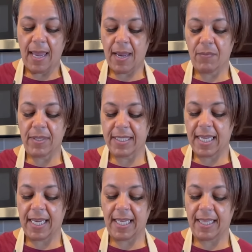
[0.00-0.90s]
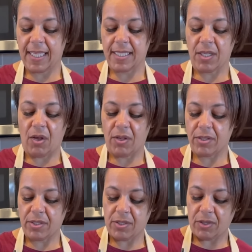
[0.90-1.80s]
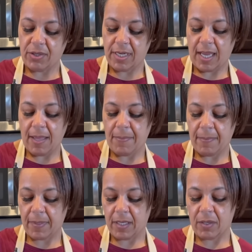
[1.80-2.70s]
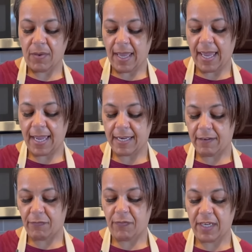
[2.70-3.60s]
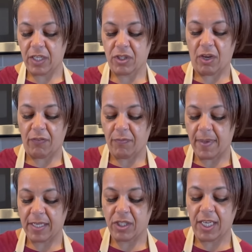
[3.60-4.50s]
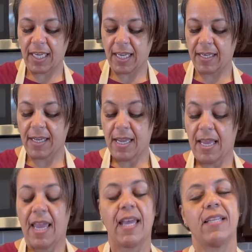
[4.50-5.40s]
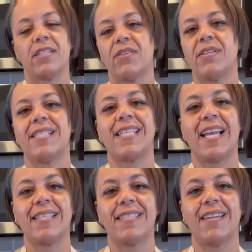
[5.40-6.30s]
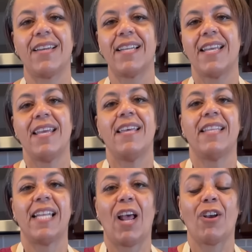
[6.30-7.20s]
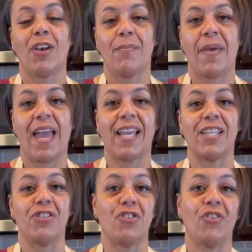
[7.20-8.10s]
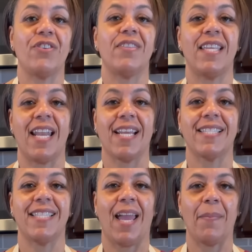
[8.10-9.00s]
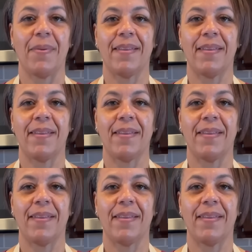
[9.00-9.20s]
And once I get this all stirred up, I'm going to go ahead and finish off my chicken. And as soon as that's done, then I'll come back and show you the next step.